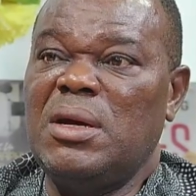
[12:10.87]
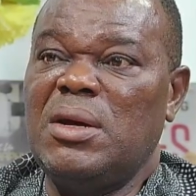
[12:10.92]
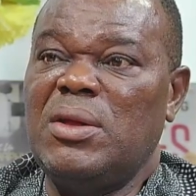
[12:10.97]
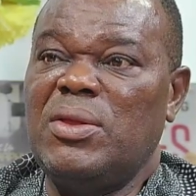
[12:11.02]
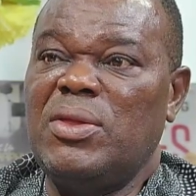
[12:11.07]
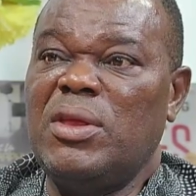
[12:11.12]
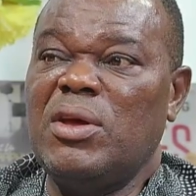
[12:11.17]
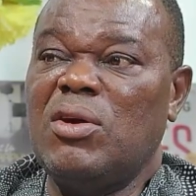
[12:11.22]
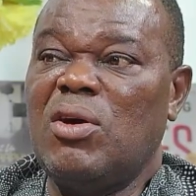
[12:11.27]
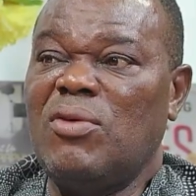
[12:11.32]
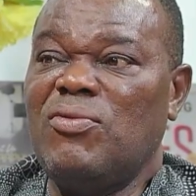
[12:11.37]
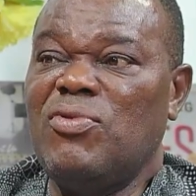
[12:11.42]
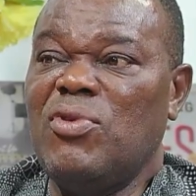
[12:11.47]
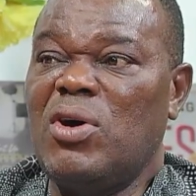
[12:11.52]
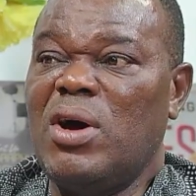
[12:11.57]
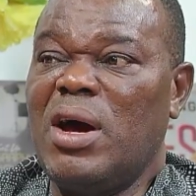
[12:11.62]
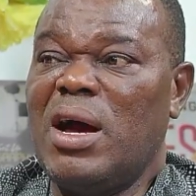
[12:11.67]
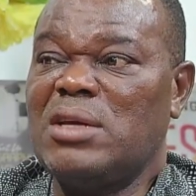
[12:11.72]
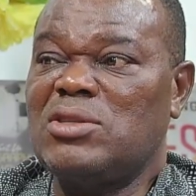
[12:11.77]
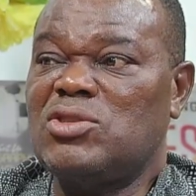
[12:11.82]
the governor
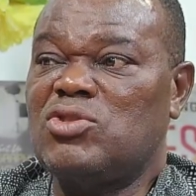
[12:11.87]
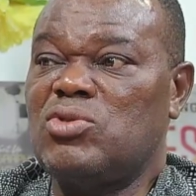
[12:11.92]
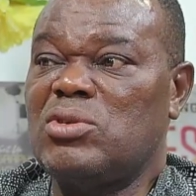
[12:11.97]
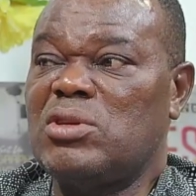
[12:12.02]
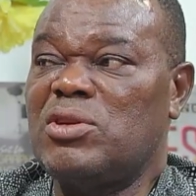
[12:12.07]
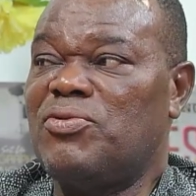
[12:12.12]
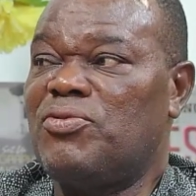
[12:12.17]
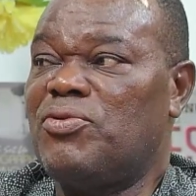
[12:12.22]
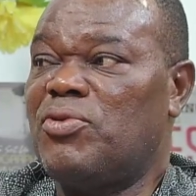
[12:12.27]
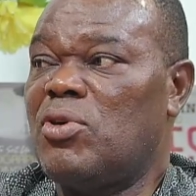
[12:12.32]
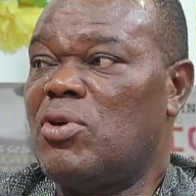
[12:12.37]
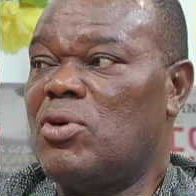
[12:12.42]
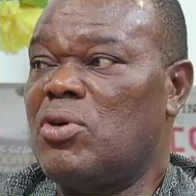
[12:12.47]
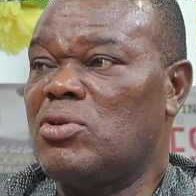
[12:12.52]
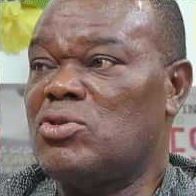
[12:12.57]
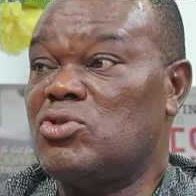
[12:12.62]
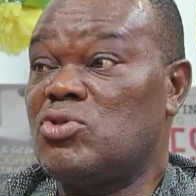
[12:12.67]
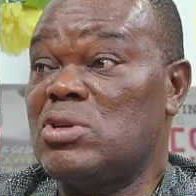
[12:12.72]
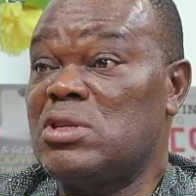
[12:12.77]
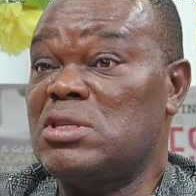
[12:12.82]
has 24,
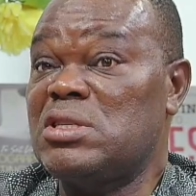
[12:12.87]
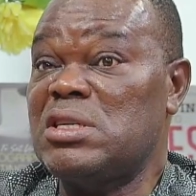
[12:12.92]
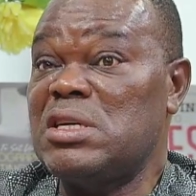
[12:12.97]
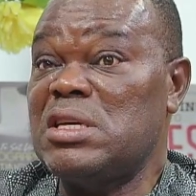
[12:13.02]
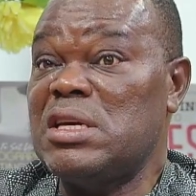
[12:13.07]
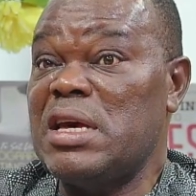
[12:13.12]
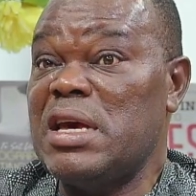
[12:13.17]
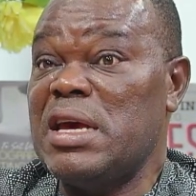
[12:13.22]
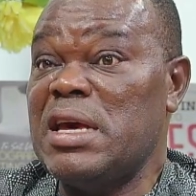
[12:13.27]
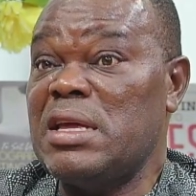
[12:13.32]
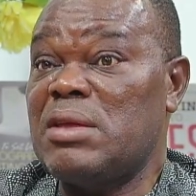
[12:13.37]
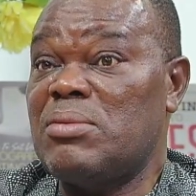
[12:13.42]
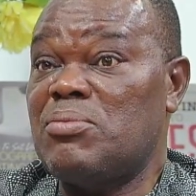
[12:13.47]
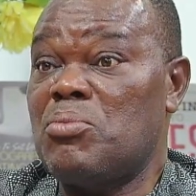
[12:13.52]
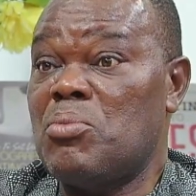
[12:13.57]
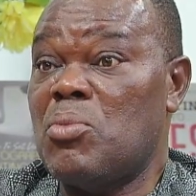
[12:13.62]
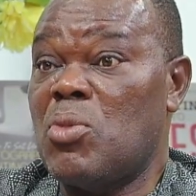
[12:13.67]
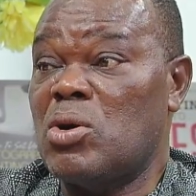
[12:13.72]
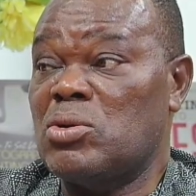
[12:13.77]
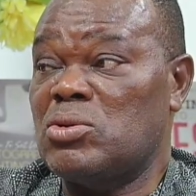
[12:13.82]
28
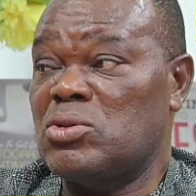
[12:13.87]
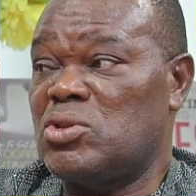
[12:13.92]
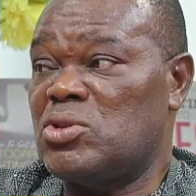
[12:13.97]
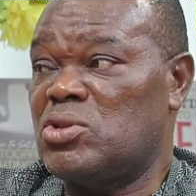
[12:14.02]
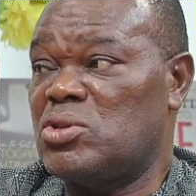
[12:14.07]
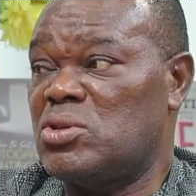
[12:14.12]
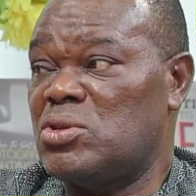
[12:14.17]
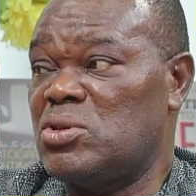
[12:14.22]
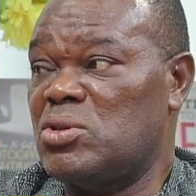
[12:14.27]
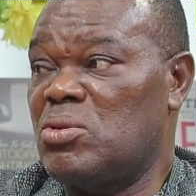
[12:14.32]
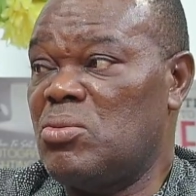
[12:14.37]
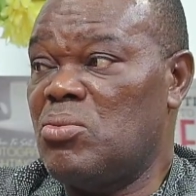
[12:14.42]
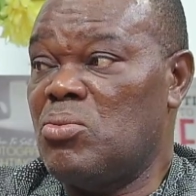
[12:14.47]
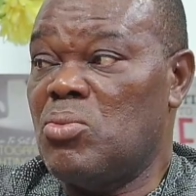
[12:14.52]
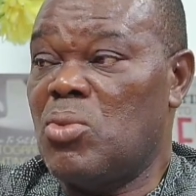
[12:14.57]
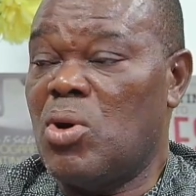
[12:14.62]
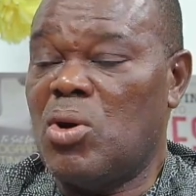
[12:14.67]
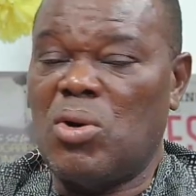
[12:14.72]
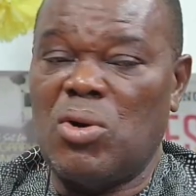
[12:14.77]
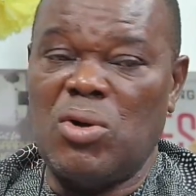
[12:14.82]
months
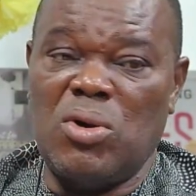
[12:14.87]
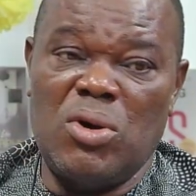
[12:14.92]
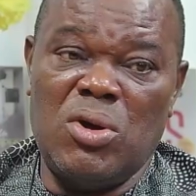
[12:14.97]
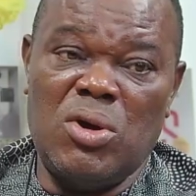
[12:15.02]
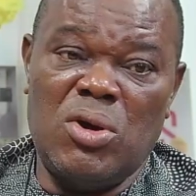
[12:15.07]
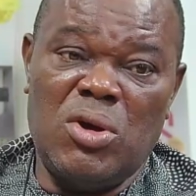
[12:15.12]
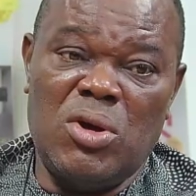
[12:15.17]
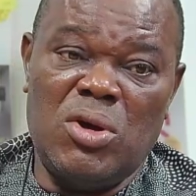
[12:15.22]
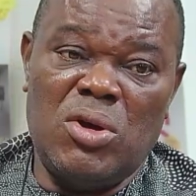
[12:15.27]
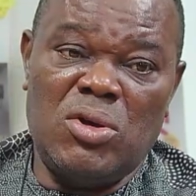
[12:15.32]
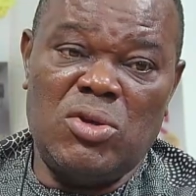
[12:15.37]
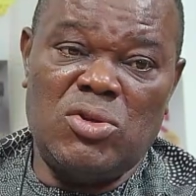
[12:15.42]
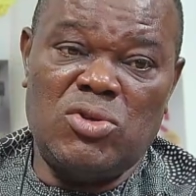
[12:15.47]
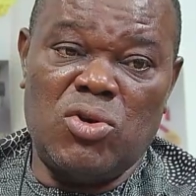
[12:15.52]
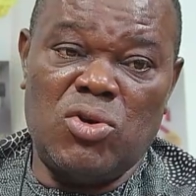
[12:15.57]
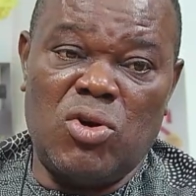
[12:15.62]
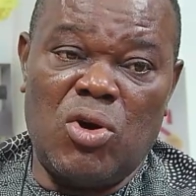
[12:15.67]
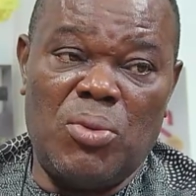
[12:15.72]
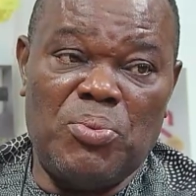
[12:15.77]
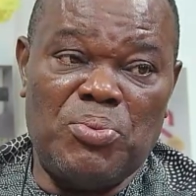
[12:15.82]
more to
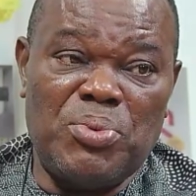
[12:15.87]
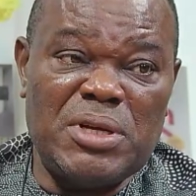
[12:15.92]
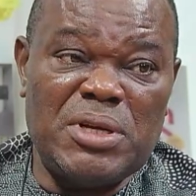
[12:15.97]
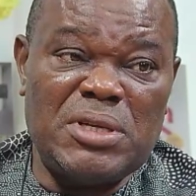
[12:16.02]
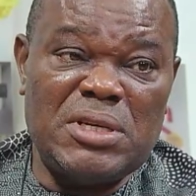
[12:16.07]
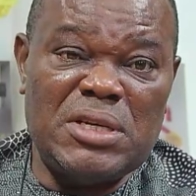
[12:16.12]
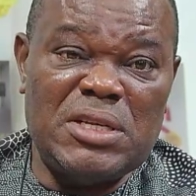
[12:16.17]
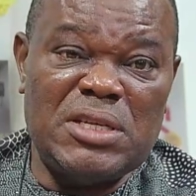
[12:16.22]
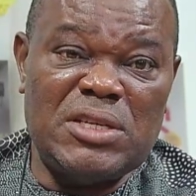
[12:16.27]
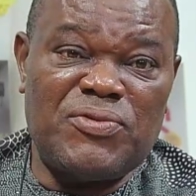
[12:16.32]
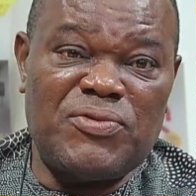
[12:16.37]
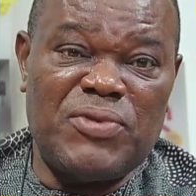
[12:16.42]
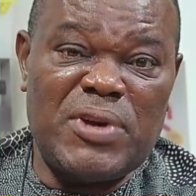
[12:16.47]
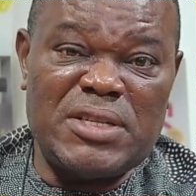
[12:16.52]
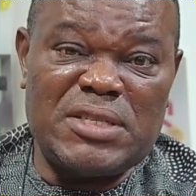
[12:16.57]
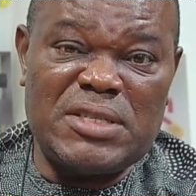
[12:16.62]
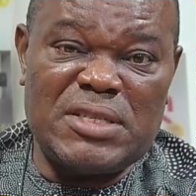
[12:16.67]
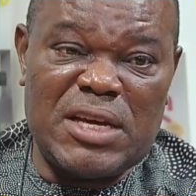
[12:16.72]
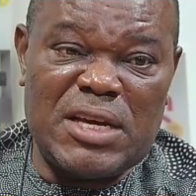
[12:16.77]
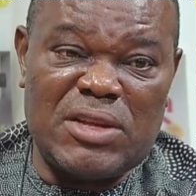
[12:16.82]
completing his
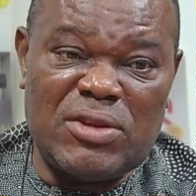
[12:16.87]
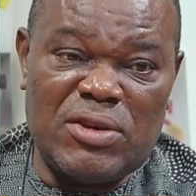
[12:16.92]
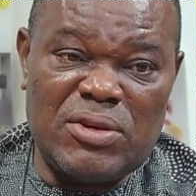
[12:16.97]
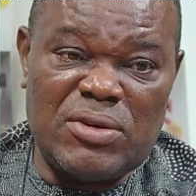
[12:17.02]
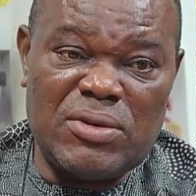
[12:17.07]
first tenure.